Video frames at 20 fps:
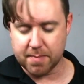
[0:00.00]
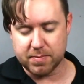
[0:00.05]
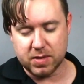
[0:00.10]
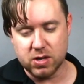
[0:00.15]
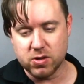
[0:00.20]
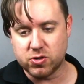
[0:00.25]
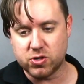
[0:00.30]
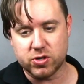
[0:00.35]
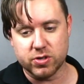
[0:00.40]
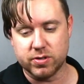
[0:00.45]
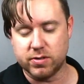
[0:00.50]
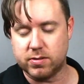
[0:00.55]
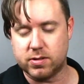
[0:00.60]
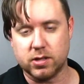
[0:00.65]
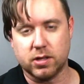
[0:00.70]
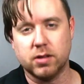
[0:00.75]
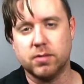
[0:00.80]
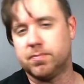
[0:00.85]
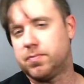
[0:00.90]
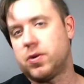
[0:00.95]
used
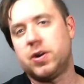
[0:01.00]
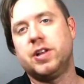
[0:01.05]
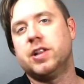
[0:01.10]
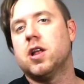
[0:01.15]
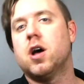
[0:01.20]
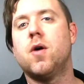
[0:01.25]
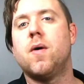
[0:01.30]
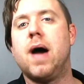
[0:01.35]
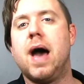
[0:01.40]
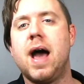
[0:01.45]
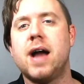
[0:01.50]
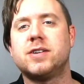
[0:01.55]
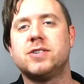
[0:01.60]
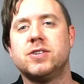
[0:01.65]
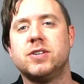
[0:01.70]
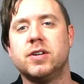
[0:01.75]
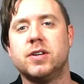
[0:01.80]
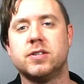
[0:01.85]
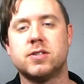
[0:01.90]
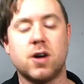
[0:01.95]
to pretty low
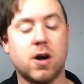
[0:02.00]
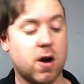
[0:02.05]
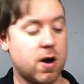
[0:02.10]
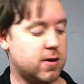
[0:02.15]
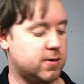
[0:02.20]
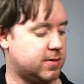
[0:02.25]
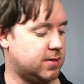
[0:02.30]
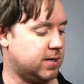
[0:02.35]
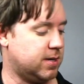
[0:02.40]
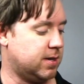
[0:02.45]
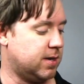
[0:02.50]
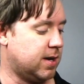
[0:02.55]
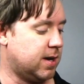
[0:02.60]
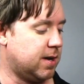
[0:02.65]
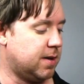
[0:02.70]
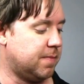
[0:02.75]
action guitars, and